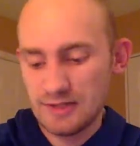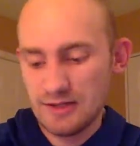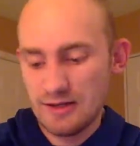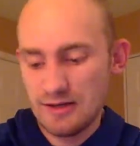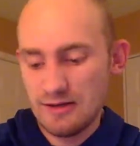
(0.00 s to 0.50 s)

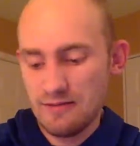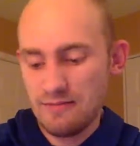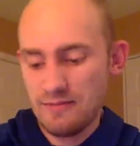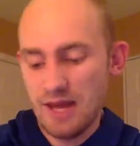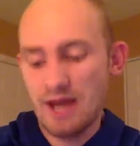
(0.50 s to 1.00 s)

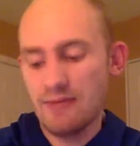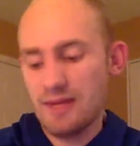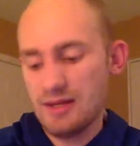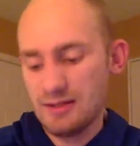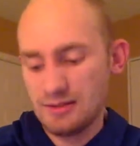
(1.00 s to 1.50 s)
Adam
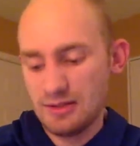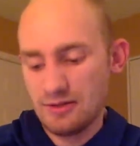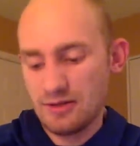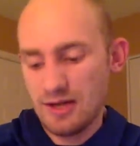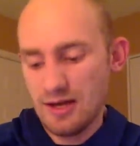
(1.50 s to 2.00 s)
Eden's the
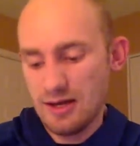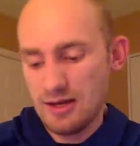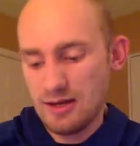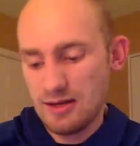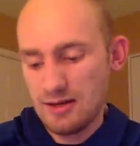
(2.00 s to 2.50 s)
other
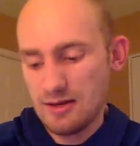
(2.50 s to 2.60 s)
guy.